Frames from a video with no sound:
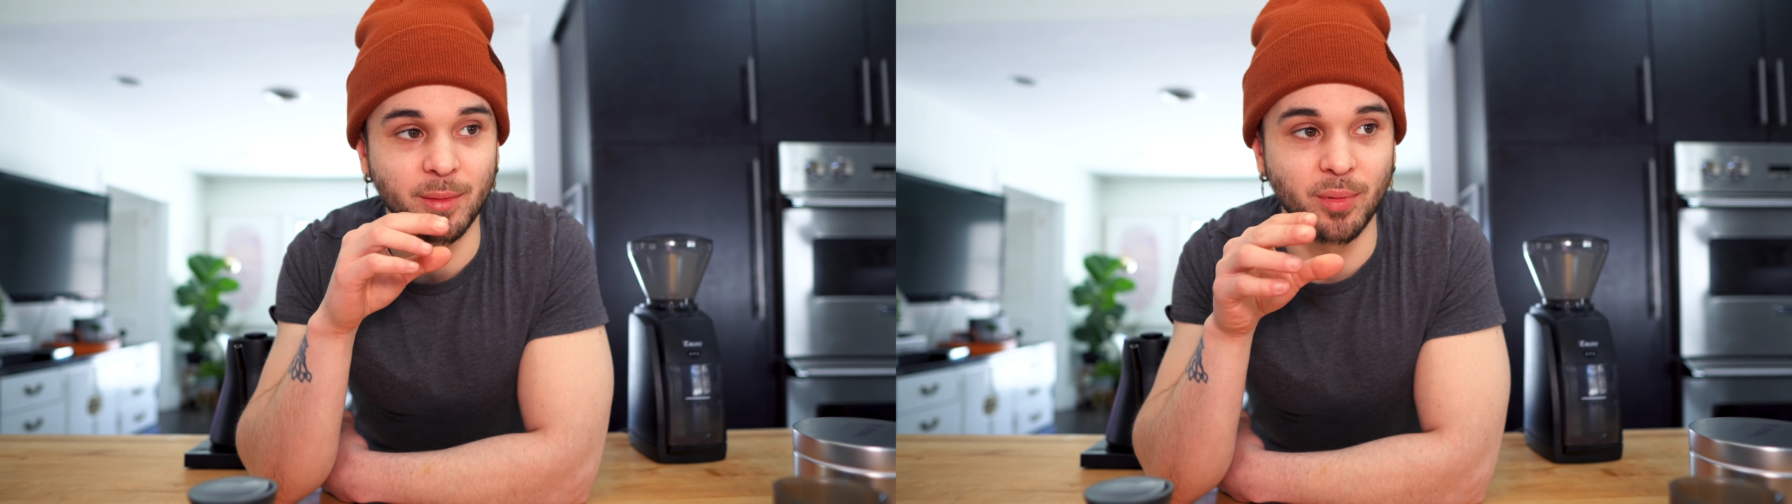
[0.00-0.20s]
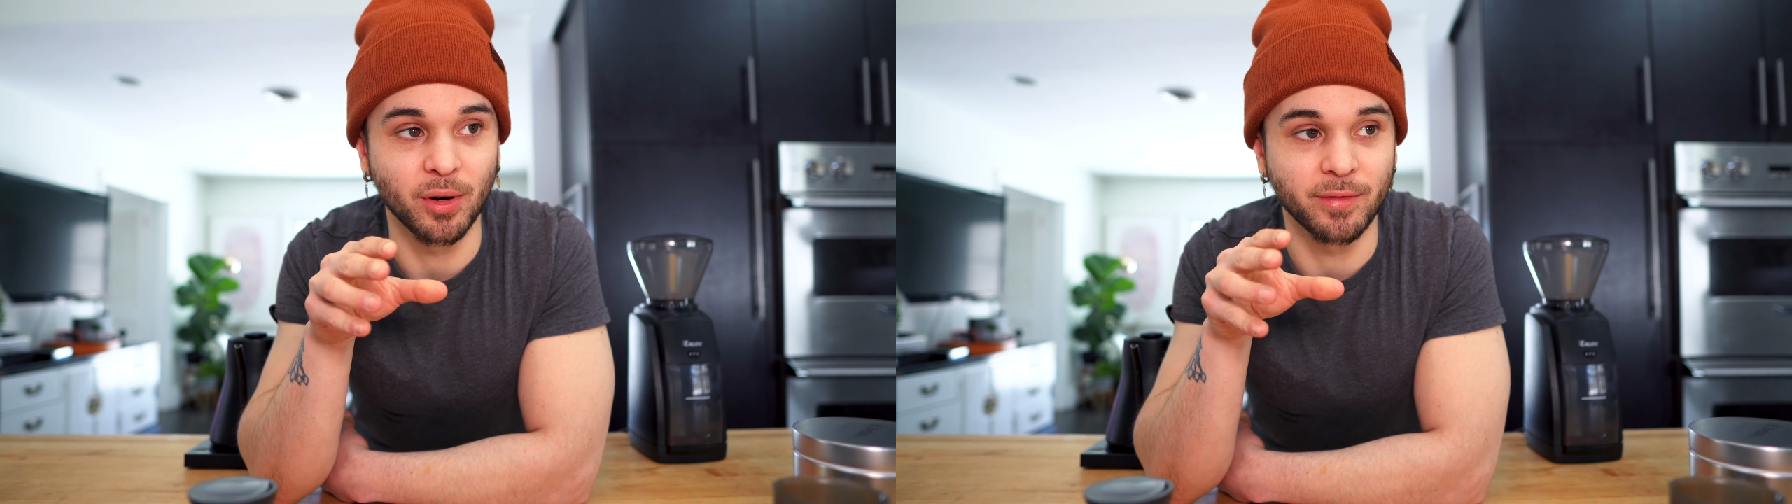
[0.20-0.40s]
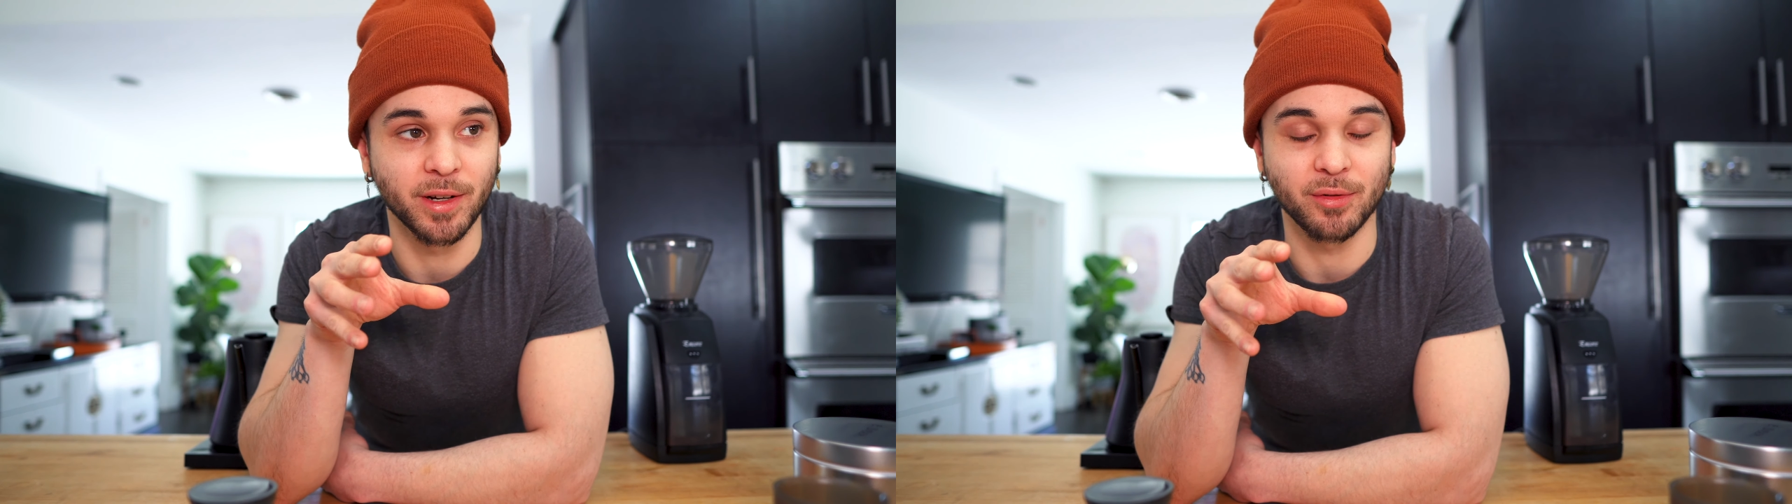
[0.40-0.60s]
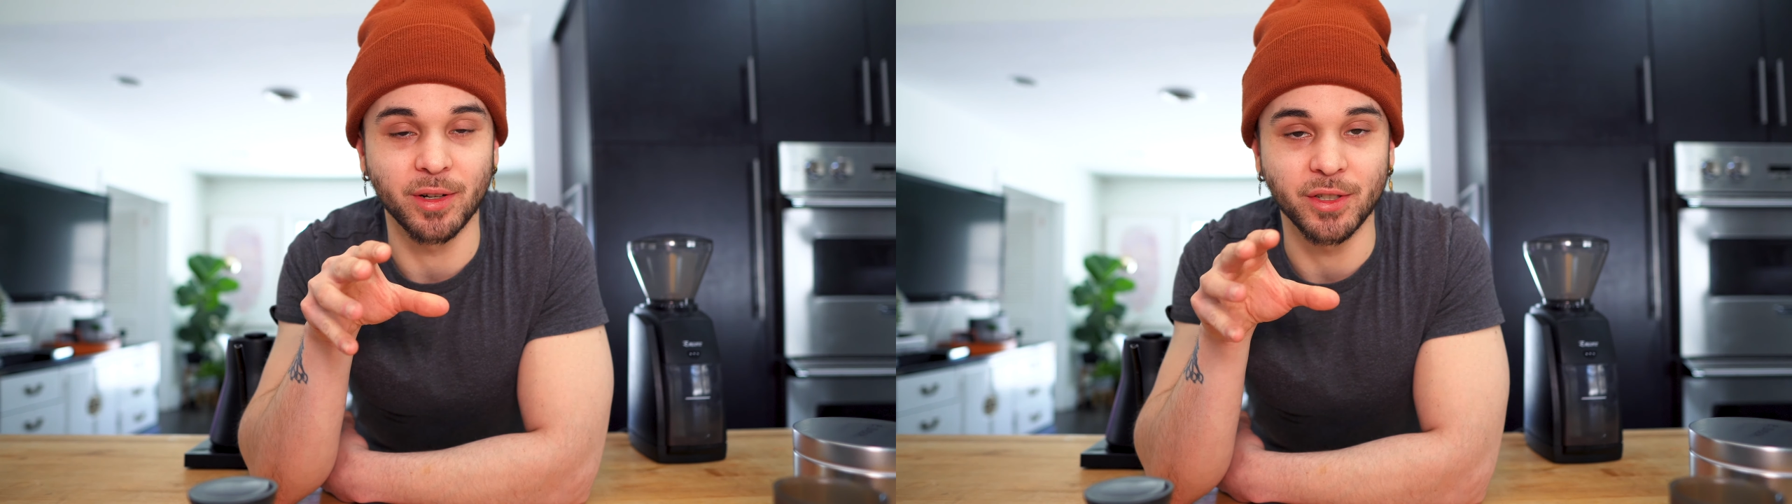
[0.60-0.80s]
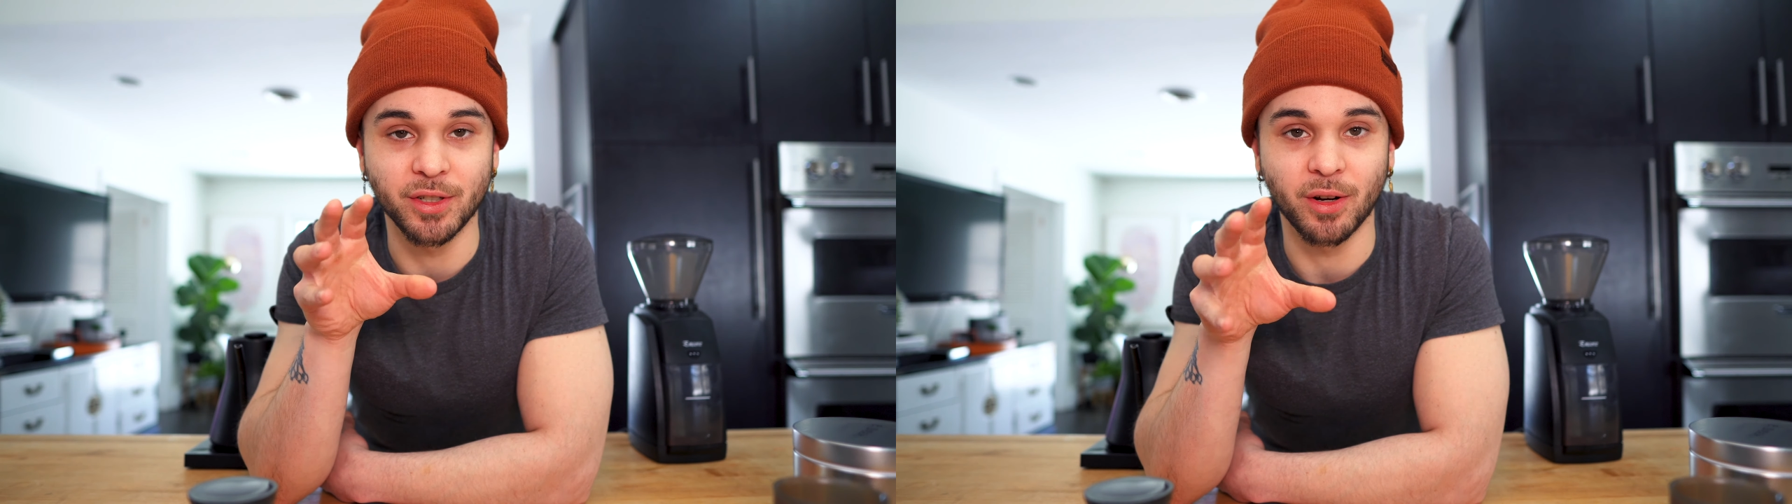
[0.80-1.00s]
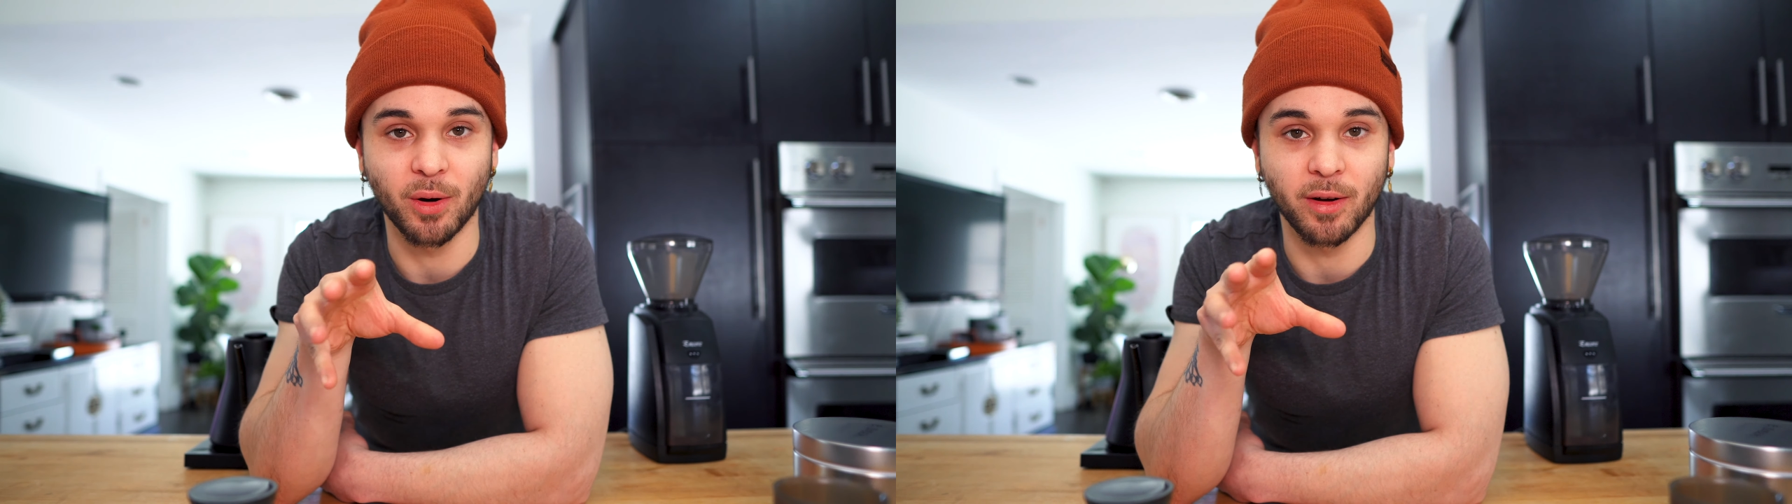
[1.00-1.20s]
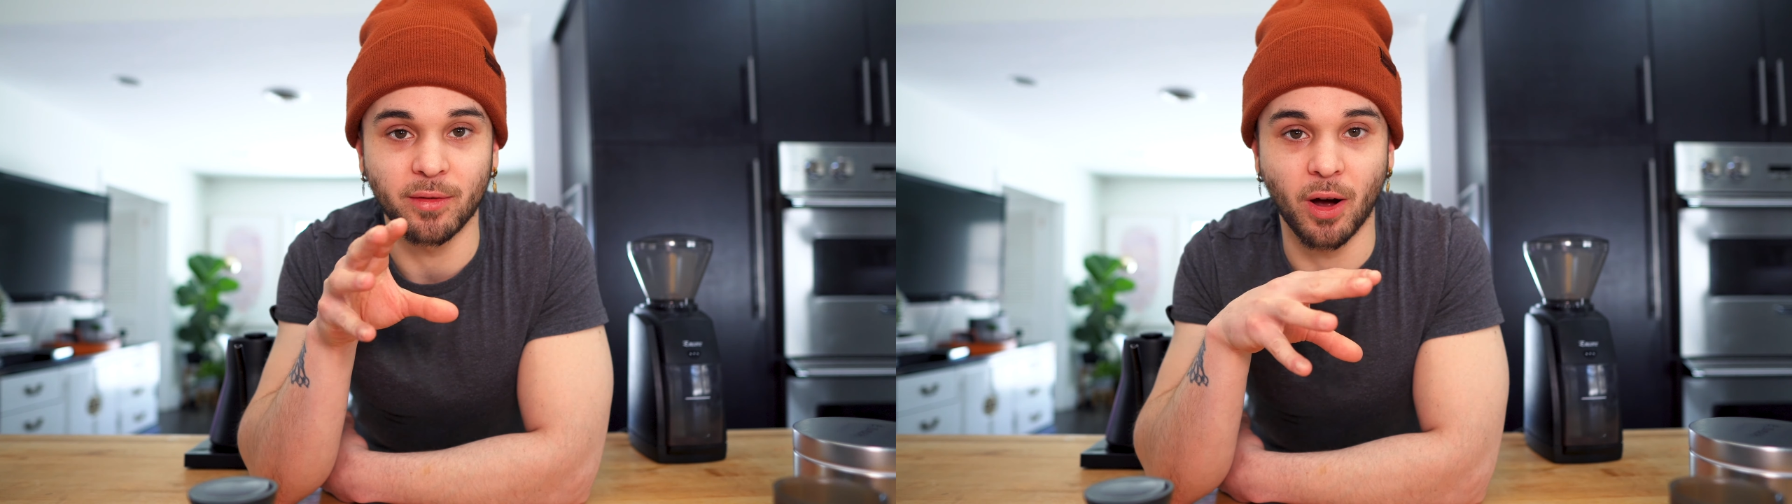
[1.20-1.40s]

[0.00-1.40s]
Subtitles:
perfect ratio of